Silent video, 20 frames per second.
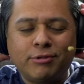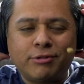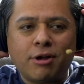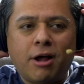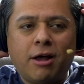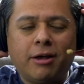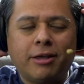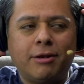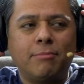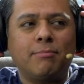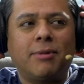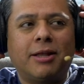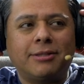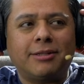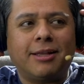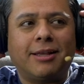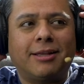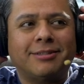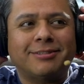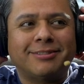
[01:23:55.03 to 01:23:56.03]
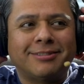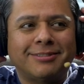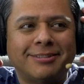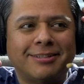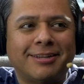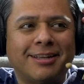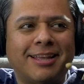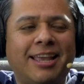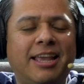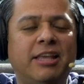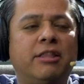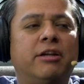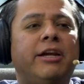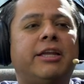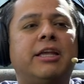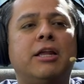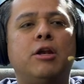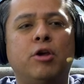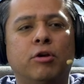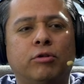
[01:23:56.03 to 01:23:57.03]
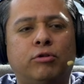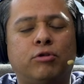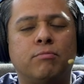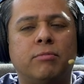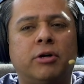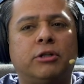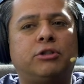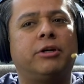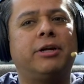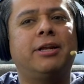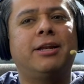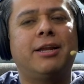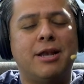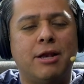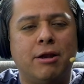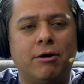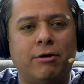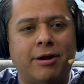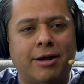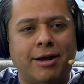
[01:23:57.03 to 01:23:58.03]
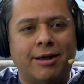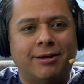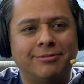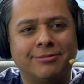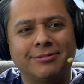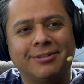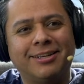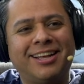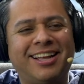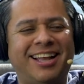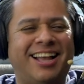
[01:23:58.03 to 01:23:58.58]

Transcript: was talking about that. Either no, he no, knew no. too much or he didn't know enough